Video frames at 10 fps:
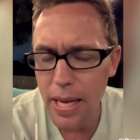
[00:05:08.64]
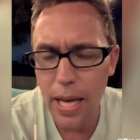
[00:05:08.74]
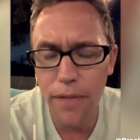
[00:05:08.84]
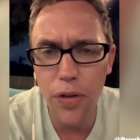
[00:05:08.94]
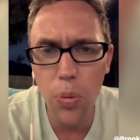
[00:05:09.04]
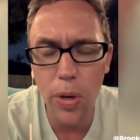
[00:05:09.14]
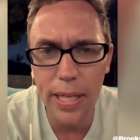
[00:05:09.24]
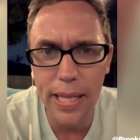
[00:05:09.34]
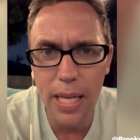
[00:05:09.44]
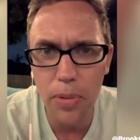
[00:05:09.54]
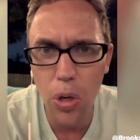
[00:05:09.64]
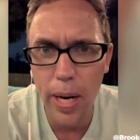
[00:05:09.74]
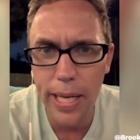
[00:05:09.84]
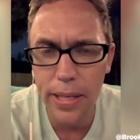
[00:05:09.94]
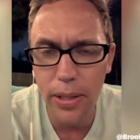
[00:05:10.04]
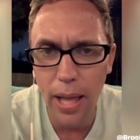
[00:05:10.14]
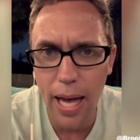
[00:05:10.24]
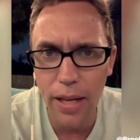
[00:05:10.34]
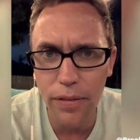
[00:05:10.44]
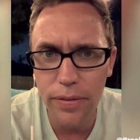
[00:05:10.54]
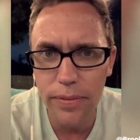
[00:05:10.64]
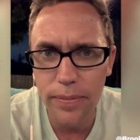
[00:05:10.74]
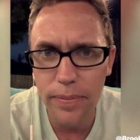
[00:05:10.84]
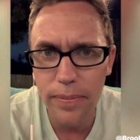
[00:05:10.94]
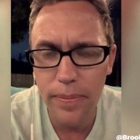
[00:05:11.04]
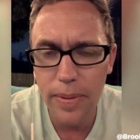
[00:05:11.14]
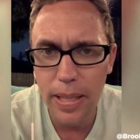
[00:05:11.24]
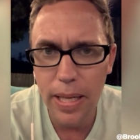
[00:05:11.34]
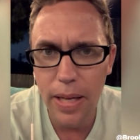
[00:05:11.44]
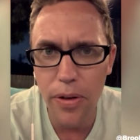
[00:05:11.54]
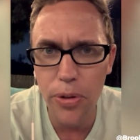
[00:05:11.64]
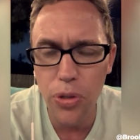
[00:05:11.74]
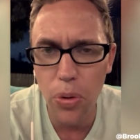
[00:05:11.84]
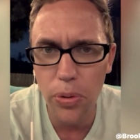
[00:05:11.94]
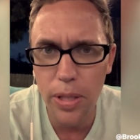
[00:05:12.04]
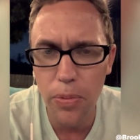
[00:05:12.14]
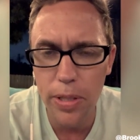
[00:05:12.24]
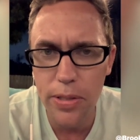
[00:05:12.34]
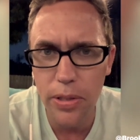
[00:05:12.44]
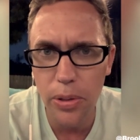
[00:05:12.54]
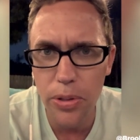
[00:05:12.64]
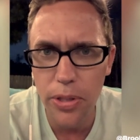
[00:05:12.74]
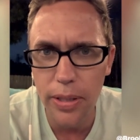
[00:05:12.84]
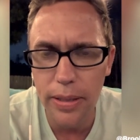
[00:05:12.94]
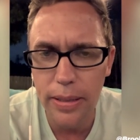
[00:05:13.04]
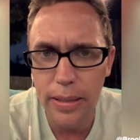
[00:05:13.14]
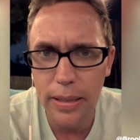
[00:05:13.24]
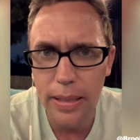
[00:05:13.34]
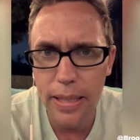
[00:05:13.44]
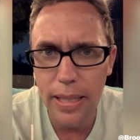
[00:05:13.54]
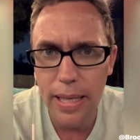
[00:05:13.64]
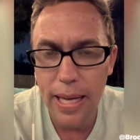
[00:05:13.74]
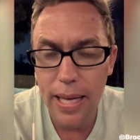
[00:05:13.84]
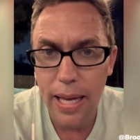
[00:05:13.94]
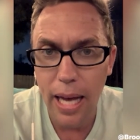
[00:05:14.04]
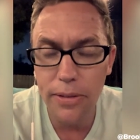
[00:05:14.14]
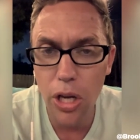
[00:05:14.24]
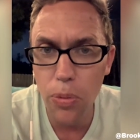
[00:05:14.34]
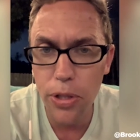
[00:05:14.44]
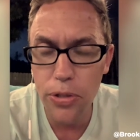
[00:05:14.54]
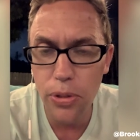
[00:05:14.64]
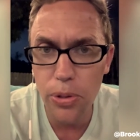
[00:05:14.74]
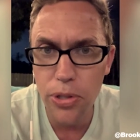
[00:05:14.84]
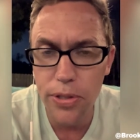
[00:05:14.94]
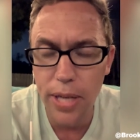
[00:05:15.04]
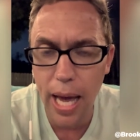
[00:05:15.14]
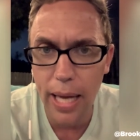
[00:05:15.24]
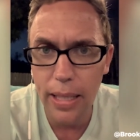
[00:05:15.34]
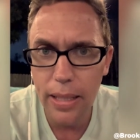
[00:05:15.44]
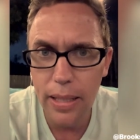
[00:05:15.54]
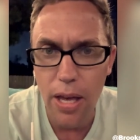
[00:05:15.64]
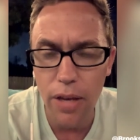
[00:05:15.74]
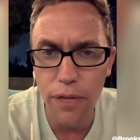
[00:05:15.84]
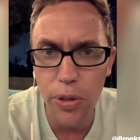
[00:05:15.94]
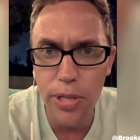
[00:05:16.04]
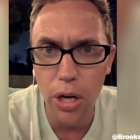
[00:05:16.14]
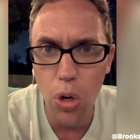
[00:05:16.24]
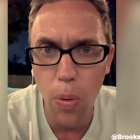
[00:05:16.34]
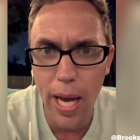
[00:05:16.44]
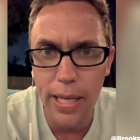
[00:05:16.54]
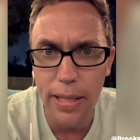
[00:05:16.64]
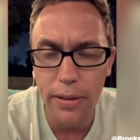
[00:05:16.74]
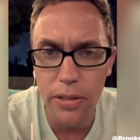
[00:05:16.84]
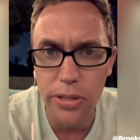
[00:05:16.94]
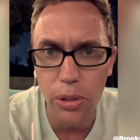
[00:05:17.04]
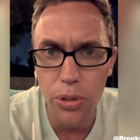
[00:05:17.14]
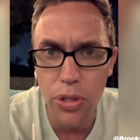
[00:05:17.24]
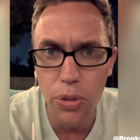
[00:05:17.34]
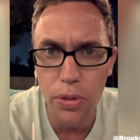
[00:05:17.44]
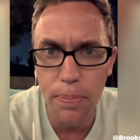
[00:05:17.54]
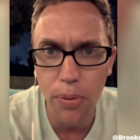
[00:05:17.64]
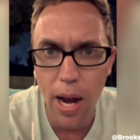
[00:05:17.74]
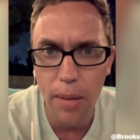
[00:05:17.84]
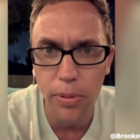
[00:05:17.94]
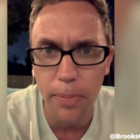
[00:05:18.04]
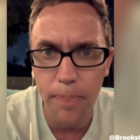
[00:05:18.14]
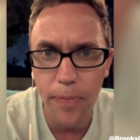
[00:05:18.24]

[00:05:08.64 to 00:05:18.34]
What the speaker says: If you want to keep Quaden alive, there's only one solution. I'll tell you what the solution's not. If you tell Quaden that the solution to his problem